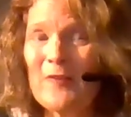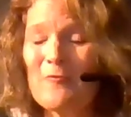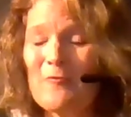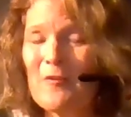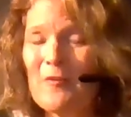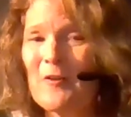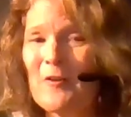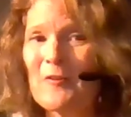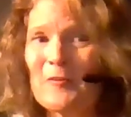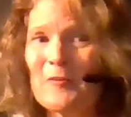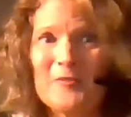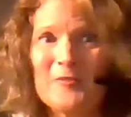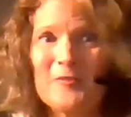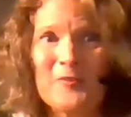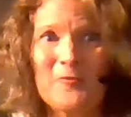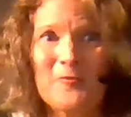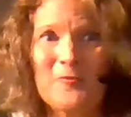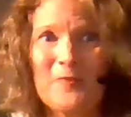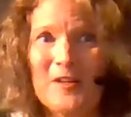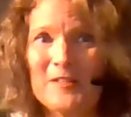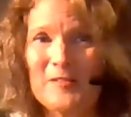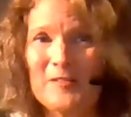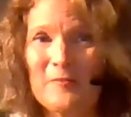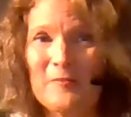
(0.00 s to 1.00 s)
Welcome to
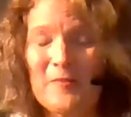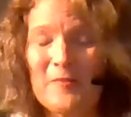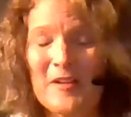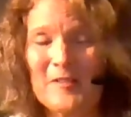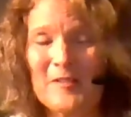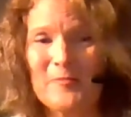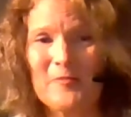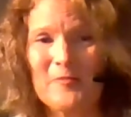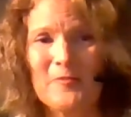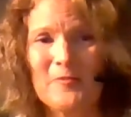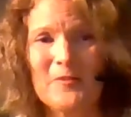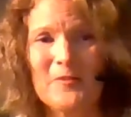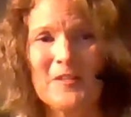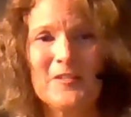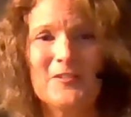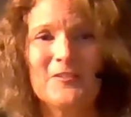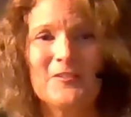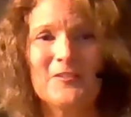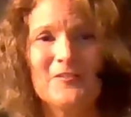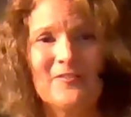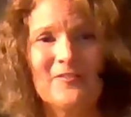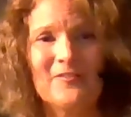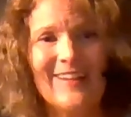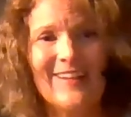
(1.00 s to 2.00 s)
Quantum
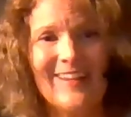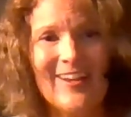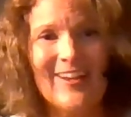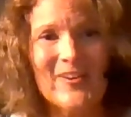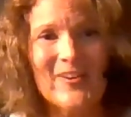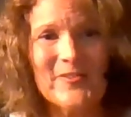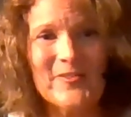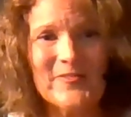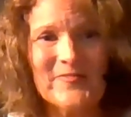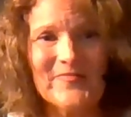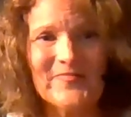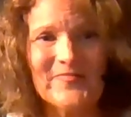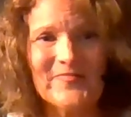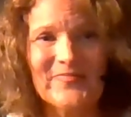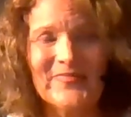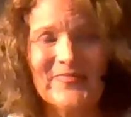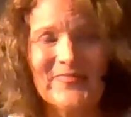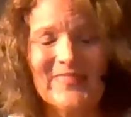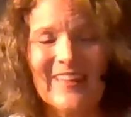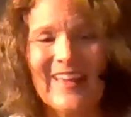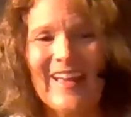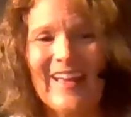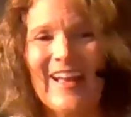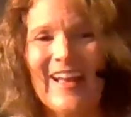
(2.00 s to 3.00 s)
Explorations video.
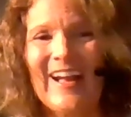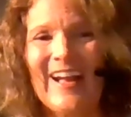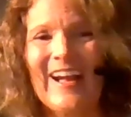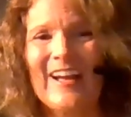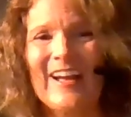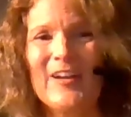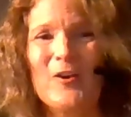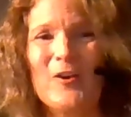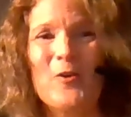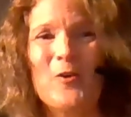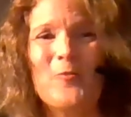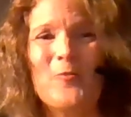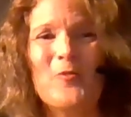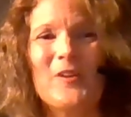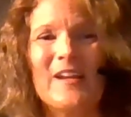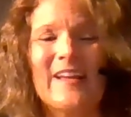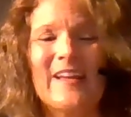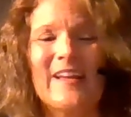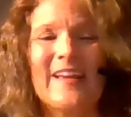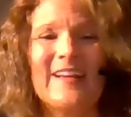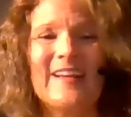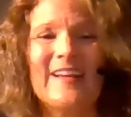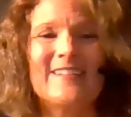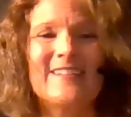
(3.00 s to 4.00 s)
I hope what
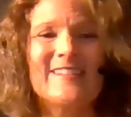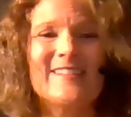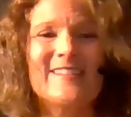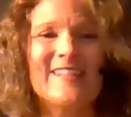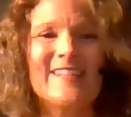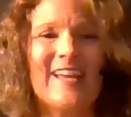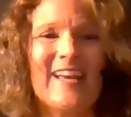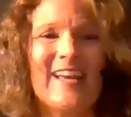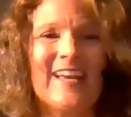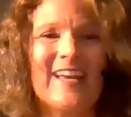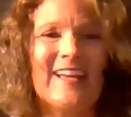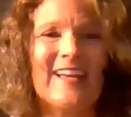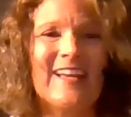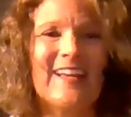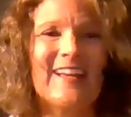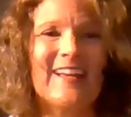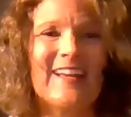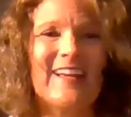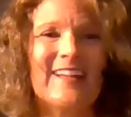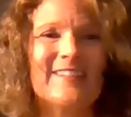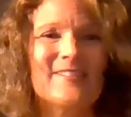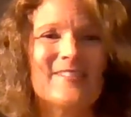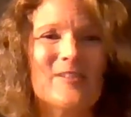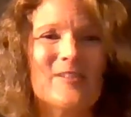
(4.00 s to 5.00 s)
I had to say
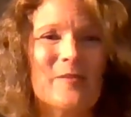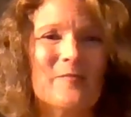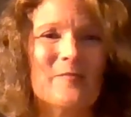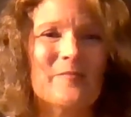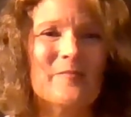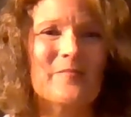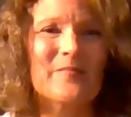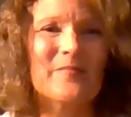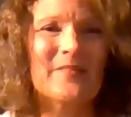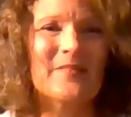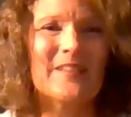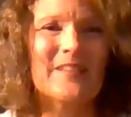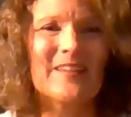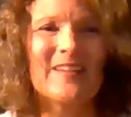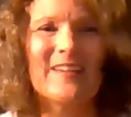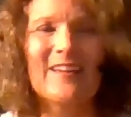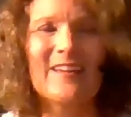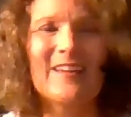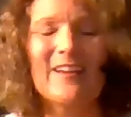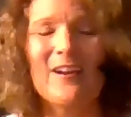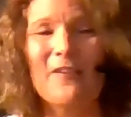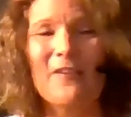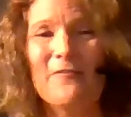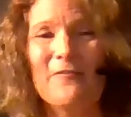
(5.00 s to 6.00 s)
had some
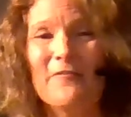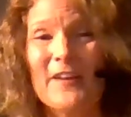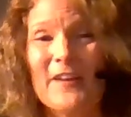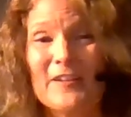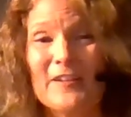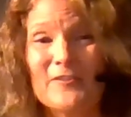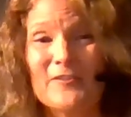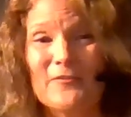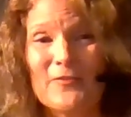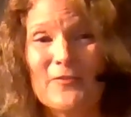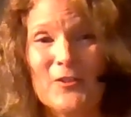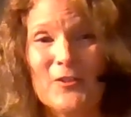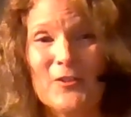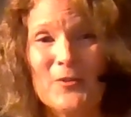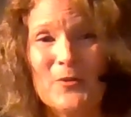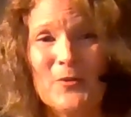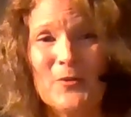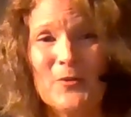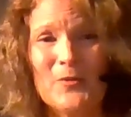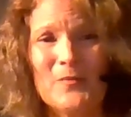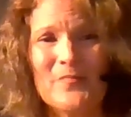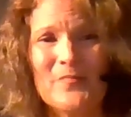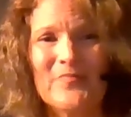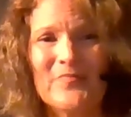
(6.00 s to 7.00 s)
effect for
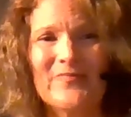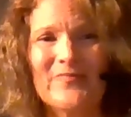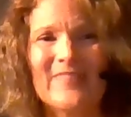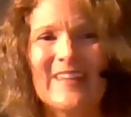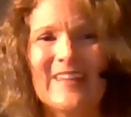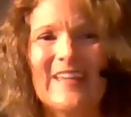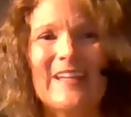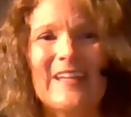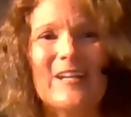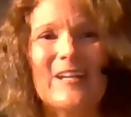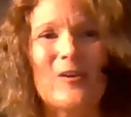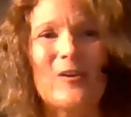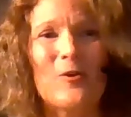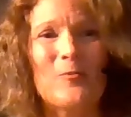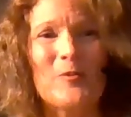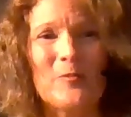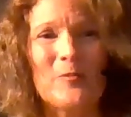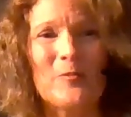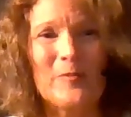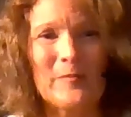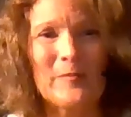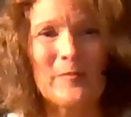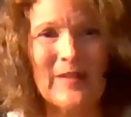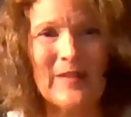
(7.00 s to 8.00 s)
you, and I hope
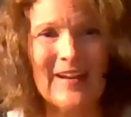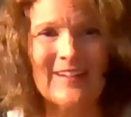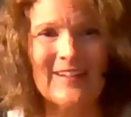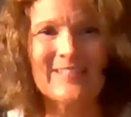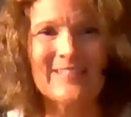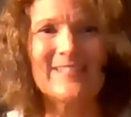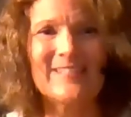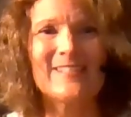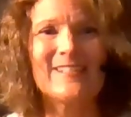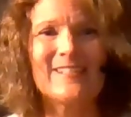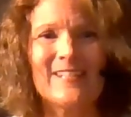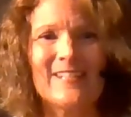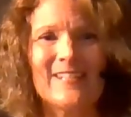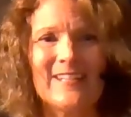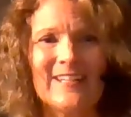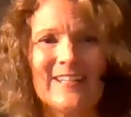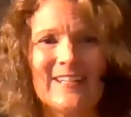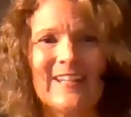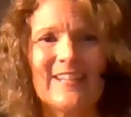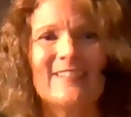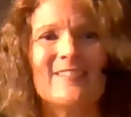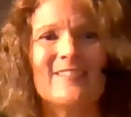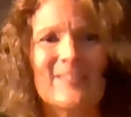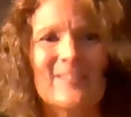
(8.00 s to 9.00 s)
you'll be back to see
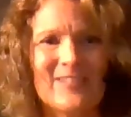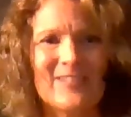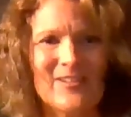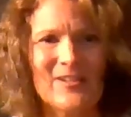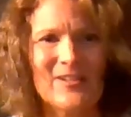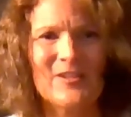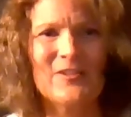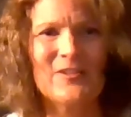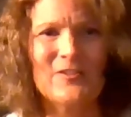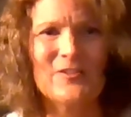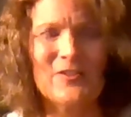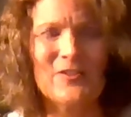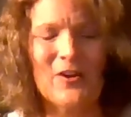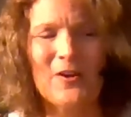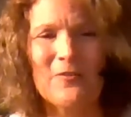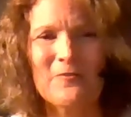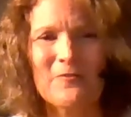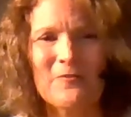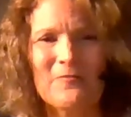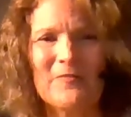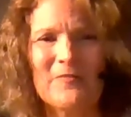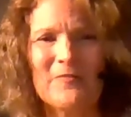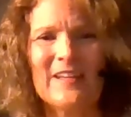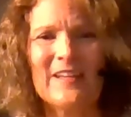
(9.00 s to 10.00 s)
and talk
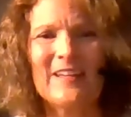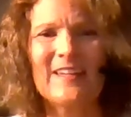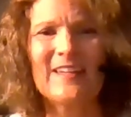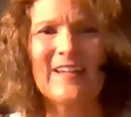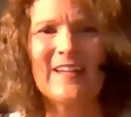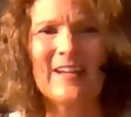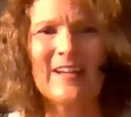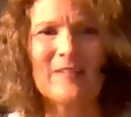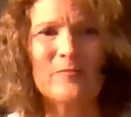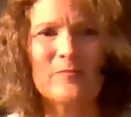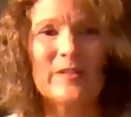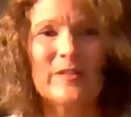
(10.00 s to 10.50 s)
with me again.